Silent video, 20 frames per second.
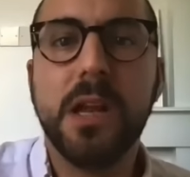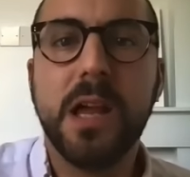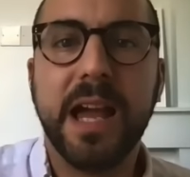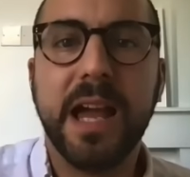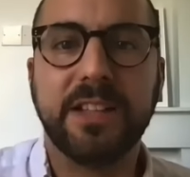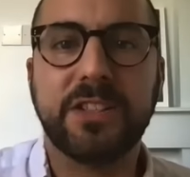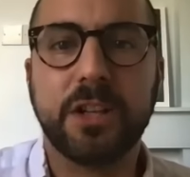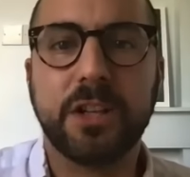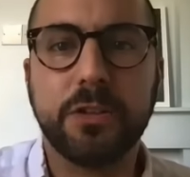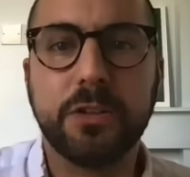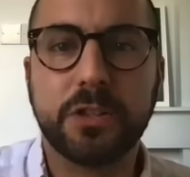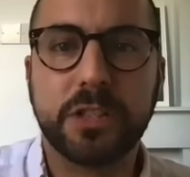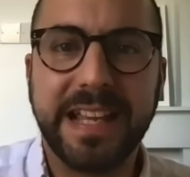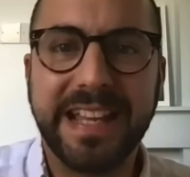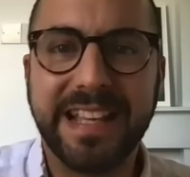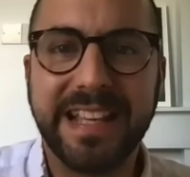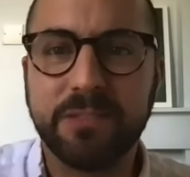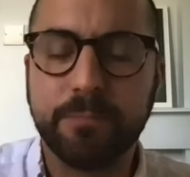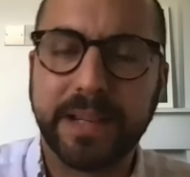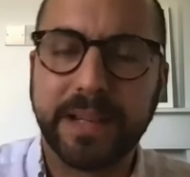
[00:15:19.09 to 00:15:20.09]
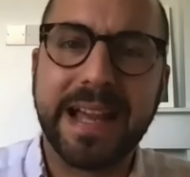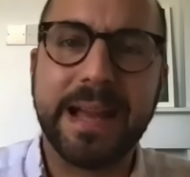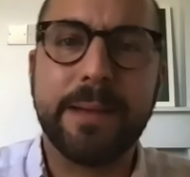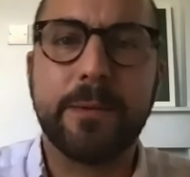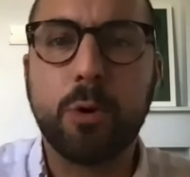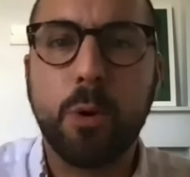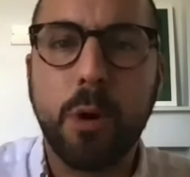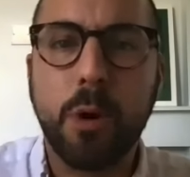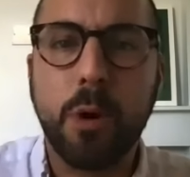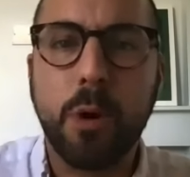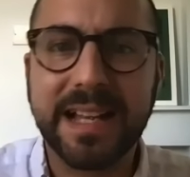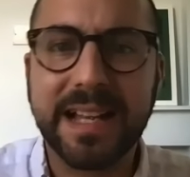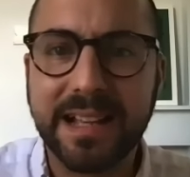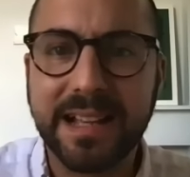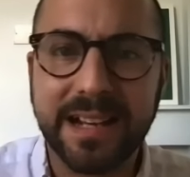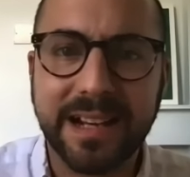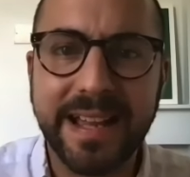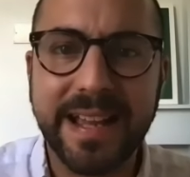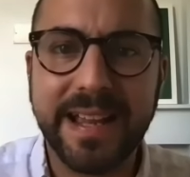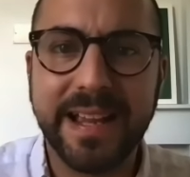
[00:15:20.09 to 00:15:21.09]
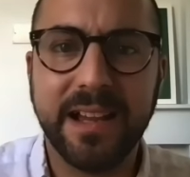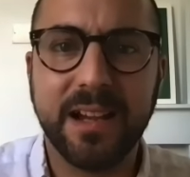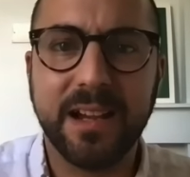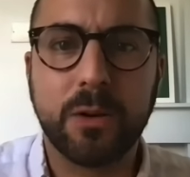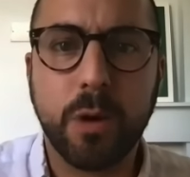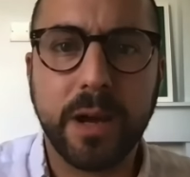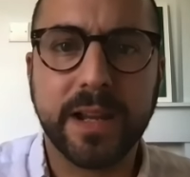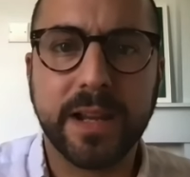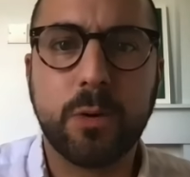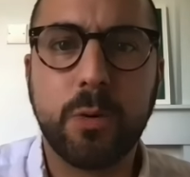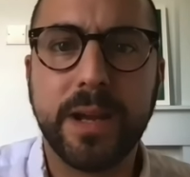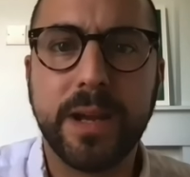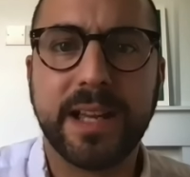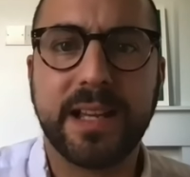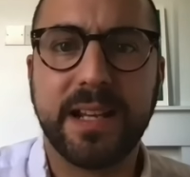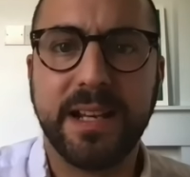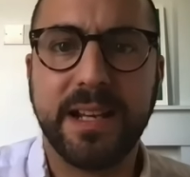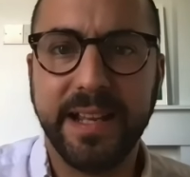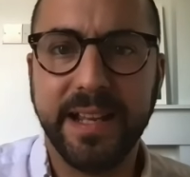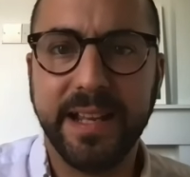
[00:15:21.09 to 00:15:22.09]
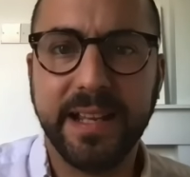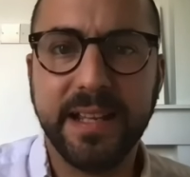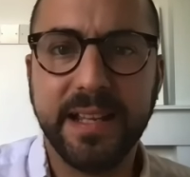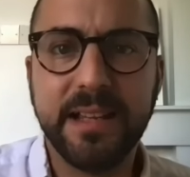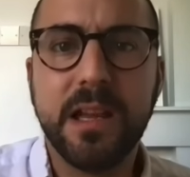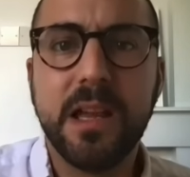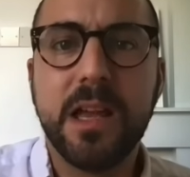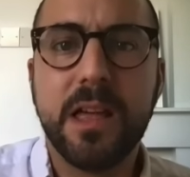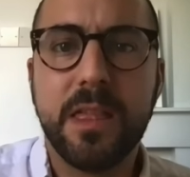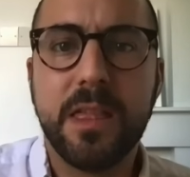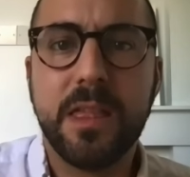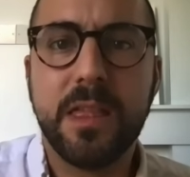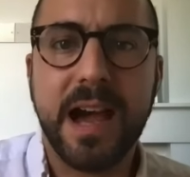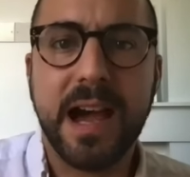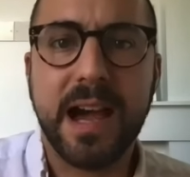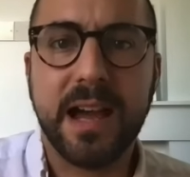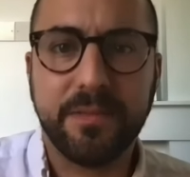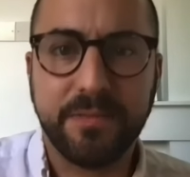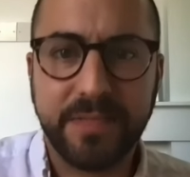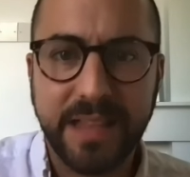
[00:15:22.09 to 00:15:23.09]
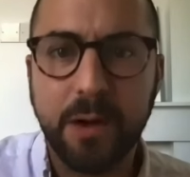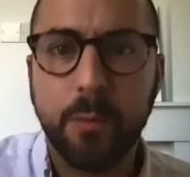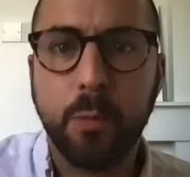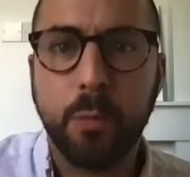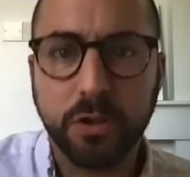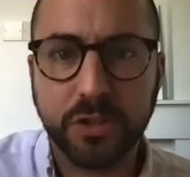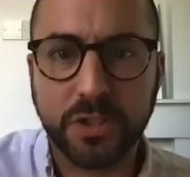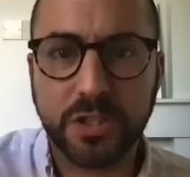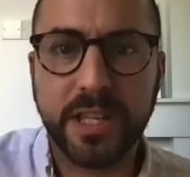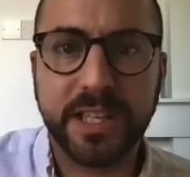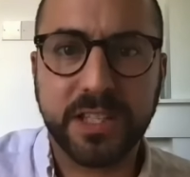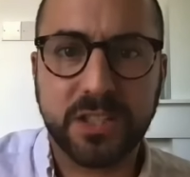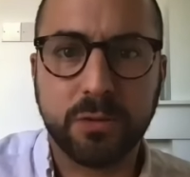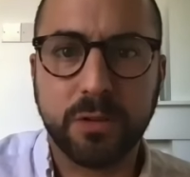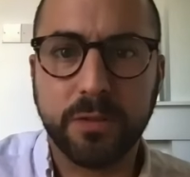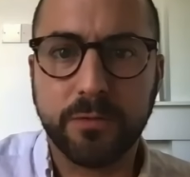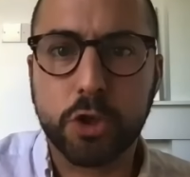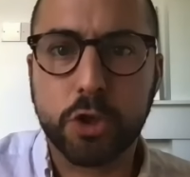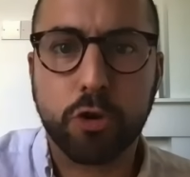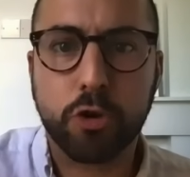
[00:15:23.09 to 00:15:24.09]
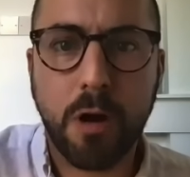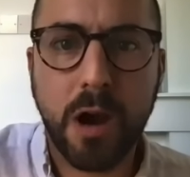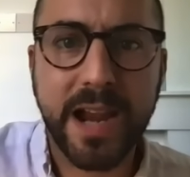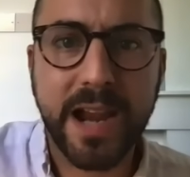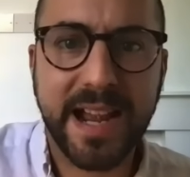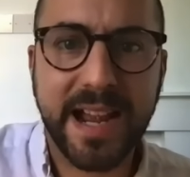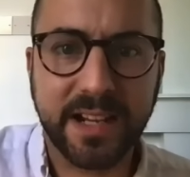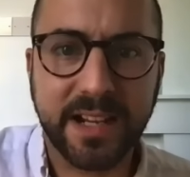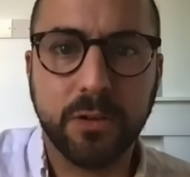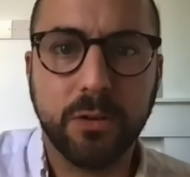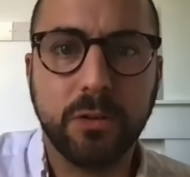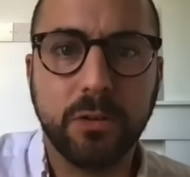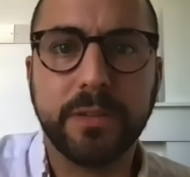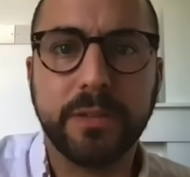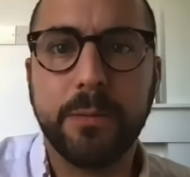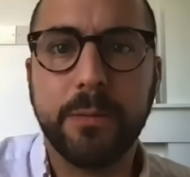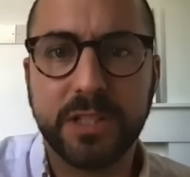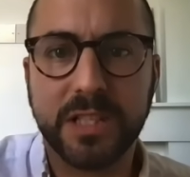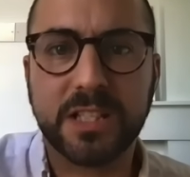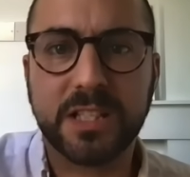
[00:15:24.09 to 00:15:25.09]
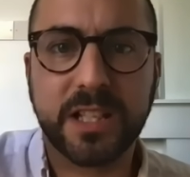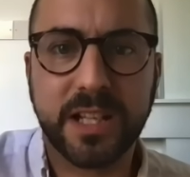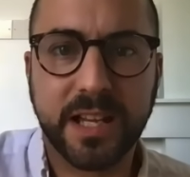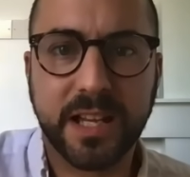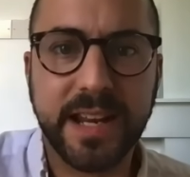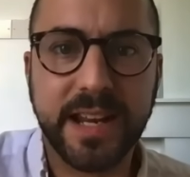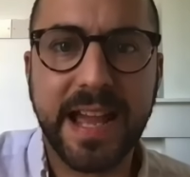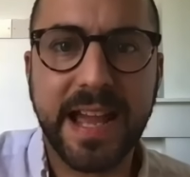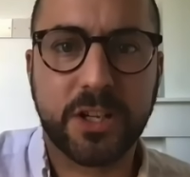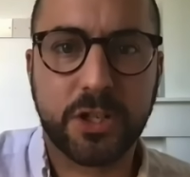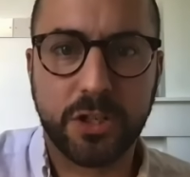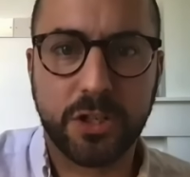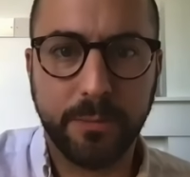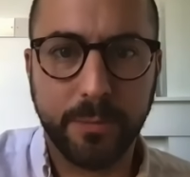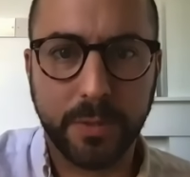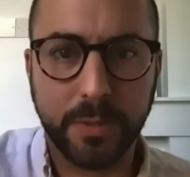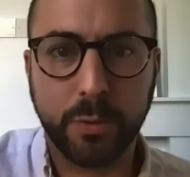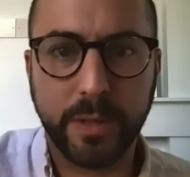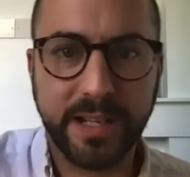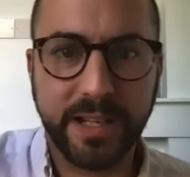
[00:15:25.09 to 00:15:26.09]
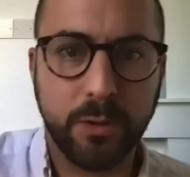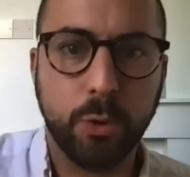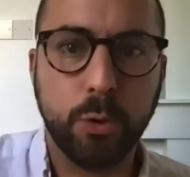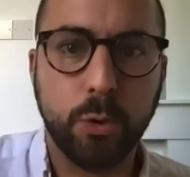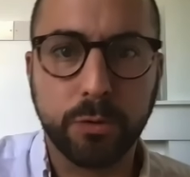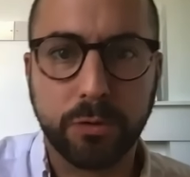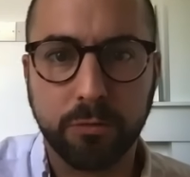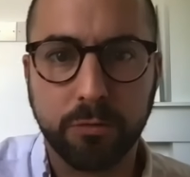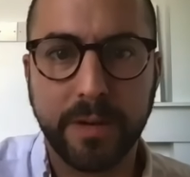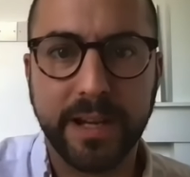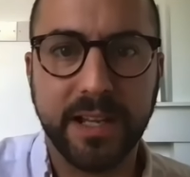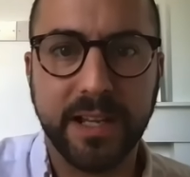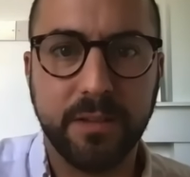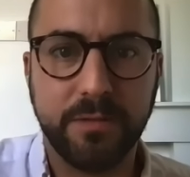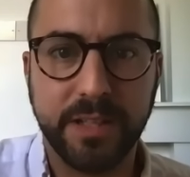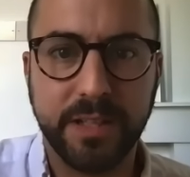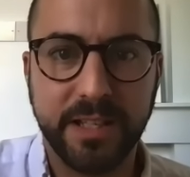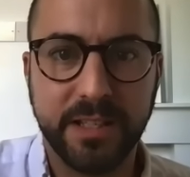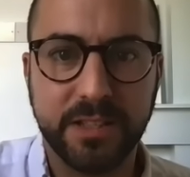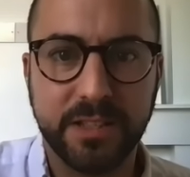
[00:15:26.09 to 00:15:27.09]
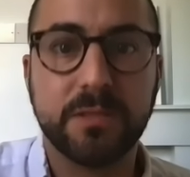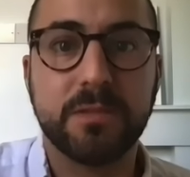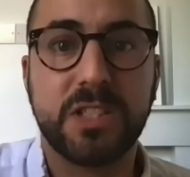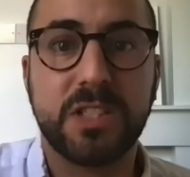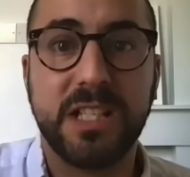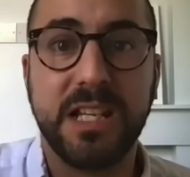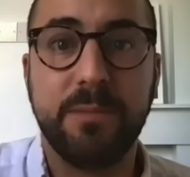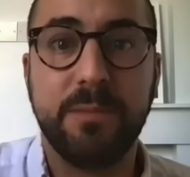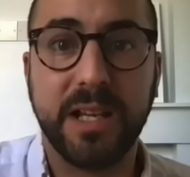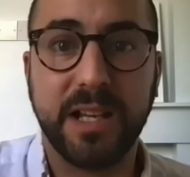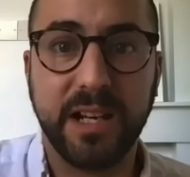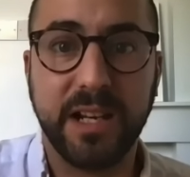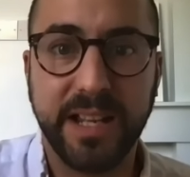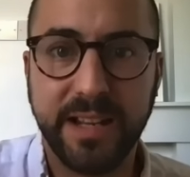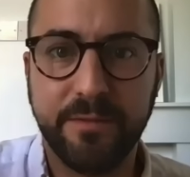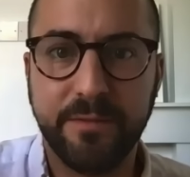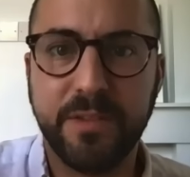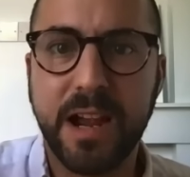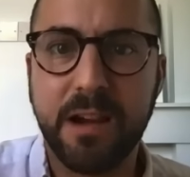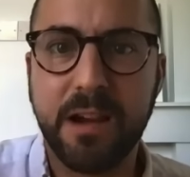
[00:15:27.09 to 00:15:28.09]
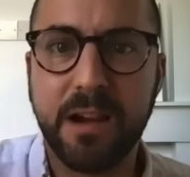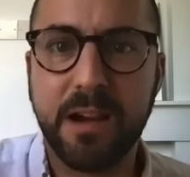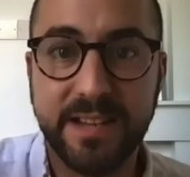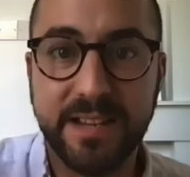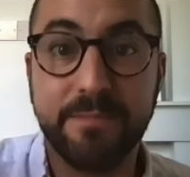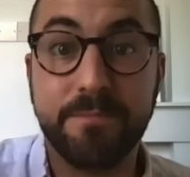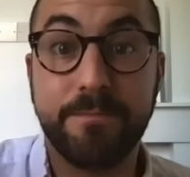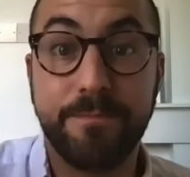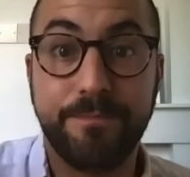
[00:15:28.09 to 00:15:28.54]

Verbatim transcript: And so it became quite clear quite quickly that there was this sort of triangle, there was this connection between all three of these seemingly very